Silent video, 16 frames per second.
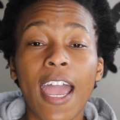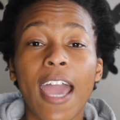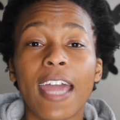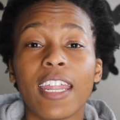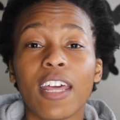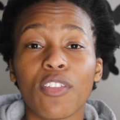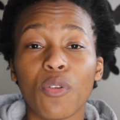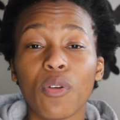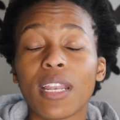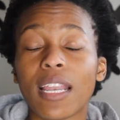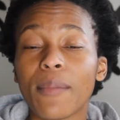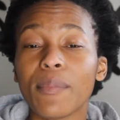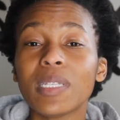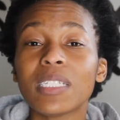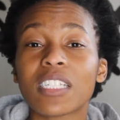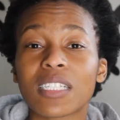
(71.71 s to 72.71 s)
and I thought, let
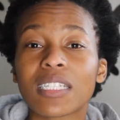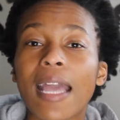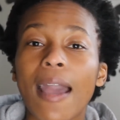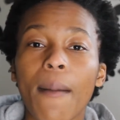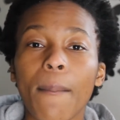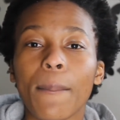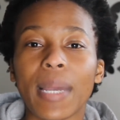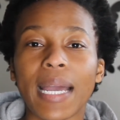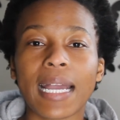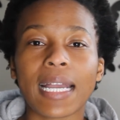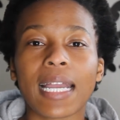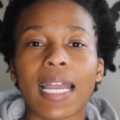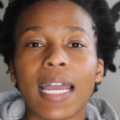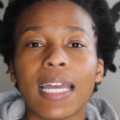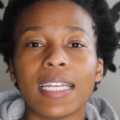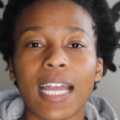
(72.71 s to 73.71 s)
me just come back
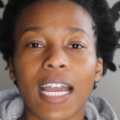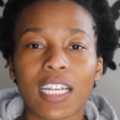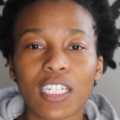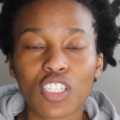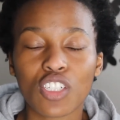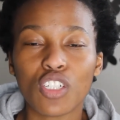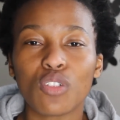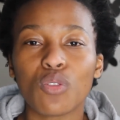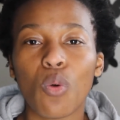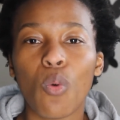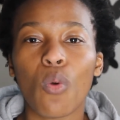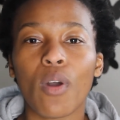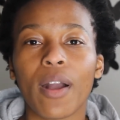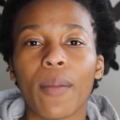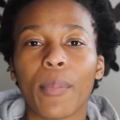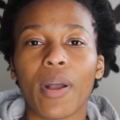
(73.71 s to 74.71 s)
and actually
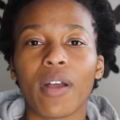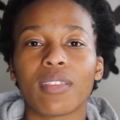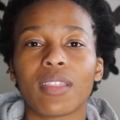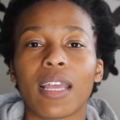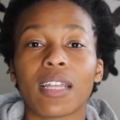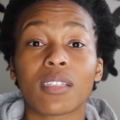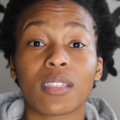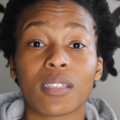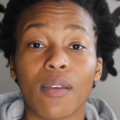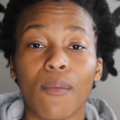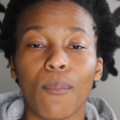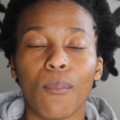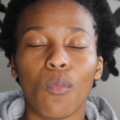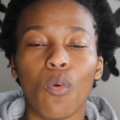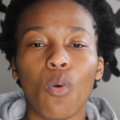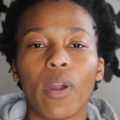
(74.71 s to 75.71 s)
talk about that some
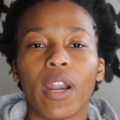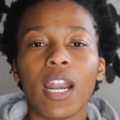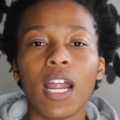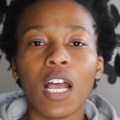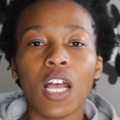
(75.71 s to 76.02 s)
more.